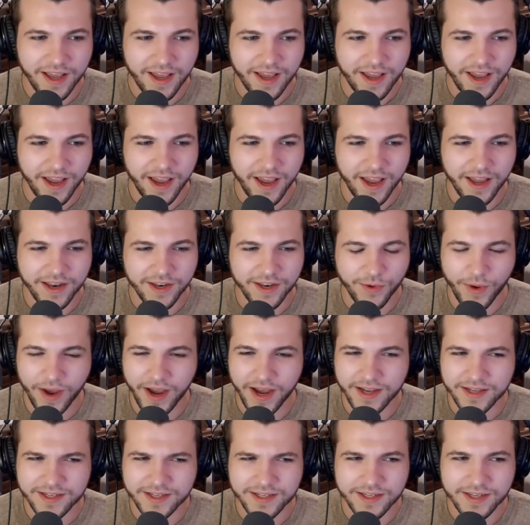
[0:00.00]
and you
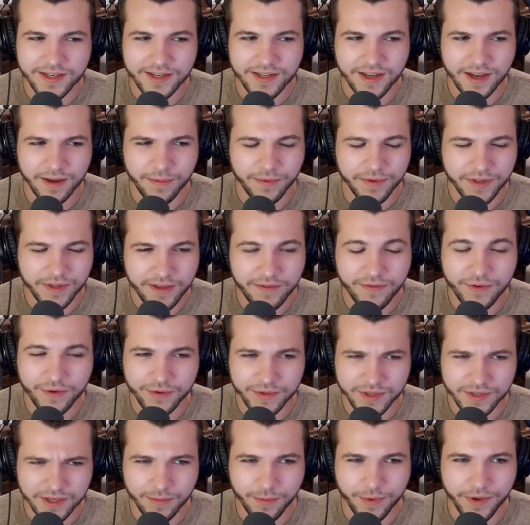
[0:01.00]
asked, I believe it
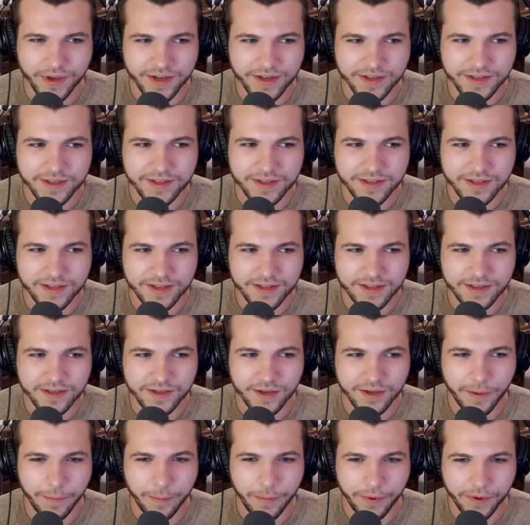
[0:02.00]
was Zieping,
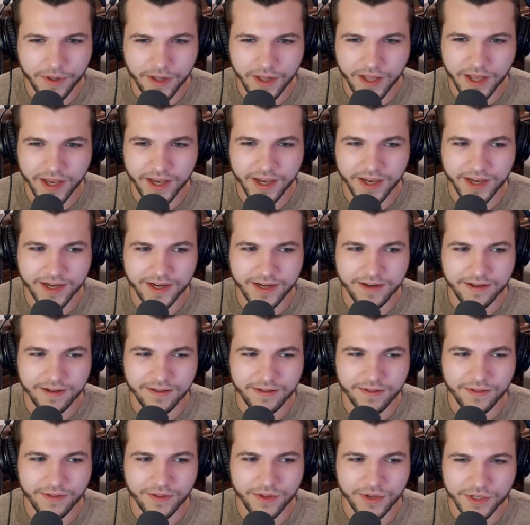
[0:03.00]
to play
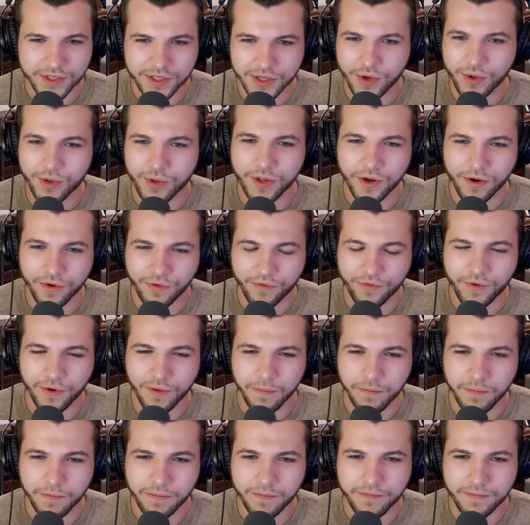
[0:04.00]
the solo
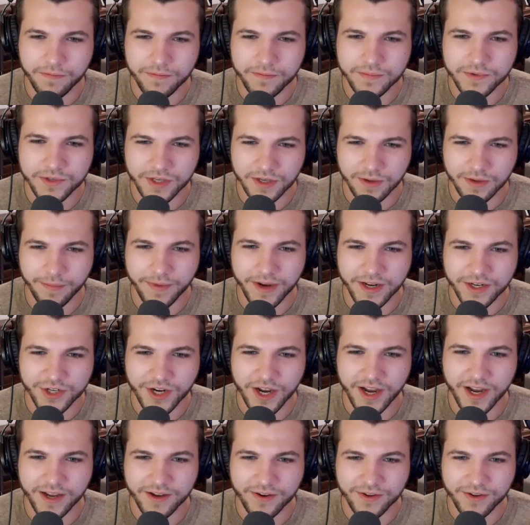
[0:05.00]
from Sleep My
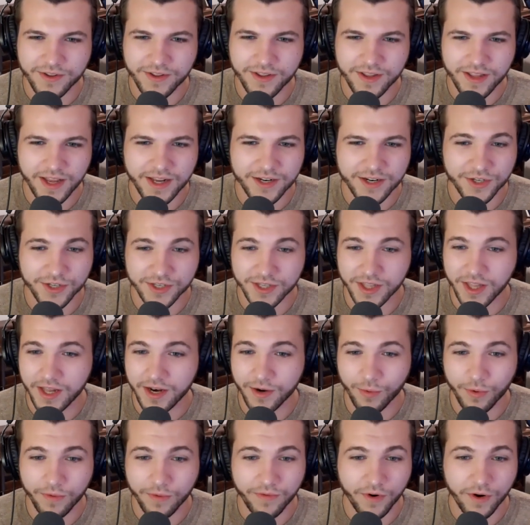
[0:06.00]
Child and just let
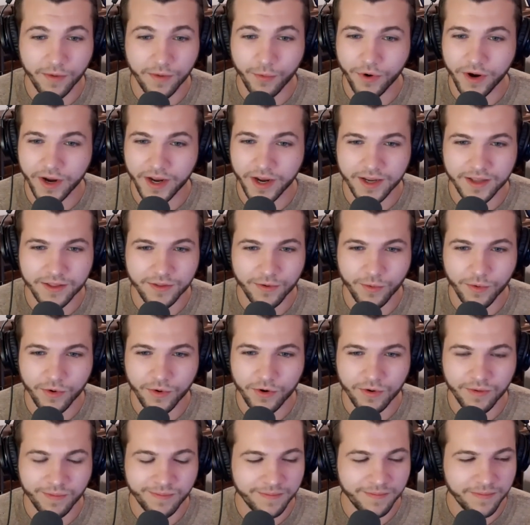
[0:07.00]
it reverberate in the
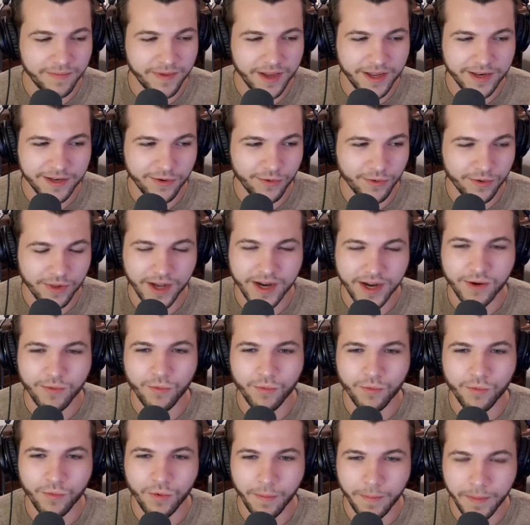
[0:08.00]
room. And you were like,
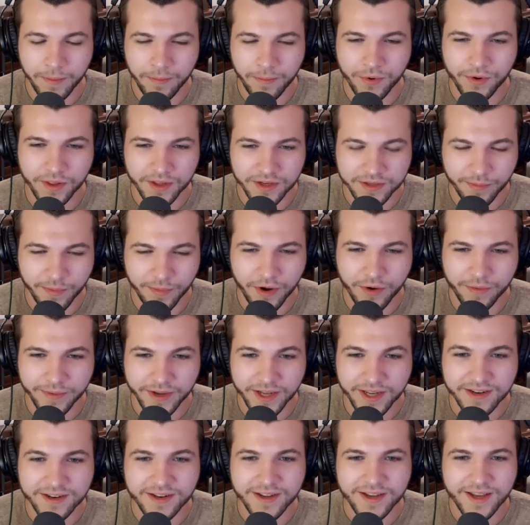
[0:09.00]
"Remember this
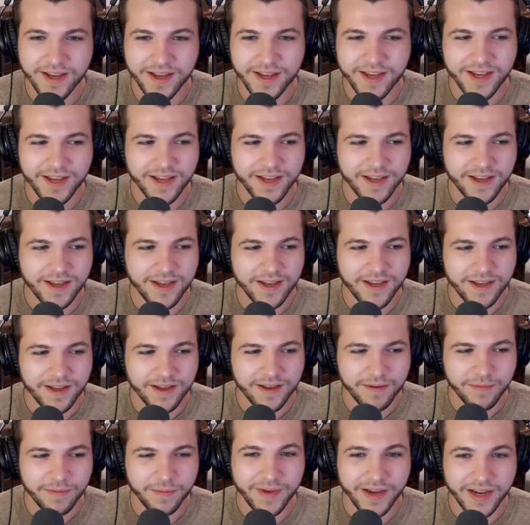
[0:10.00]
moment,
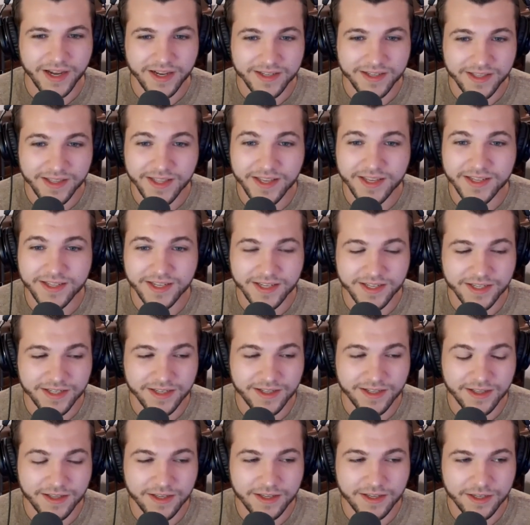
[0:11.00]
because this
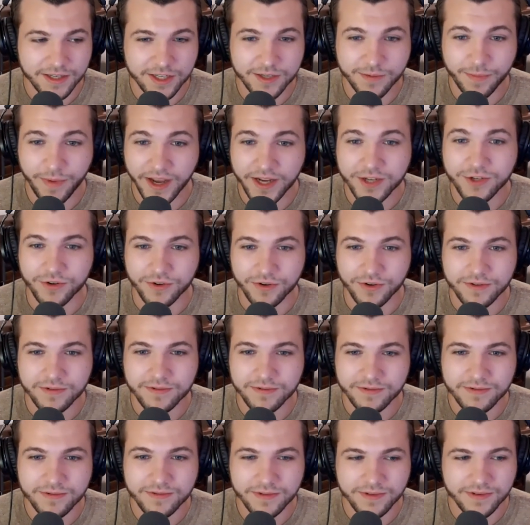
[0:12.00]
is special."
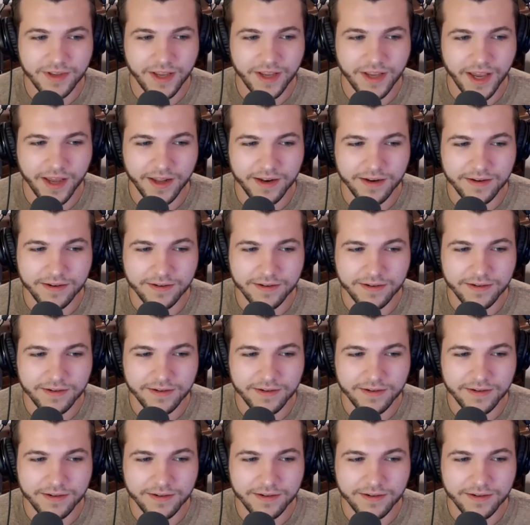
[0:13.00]
And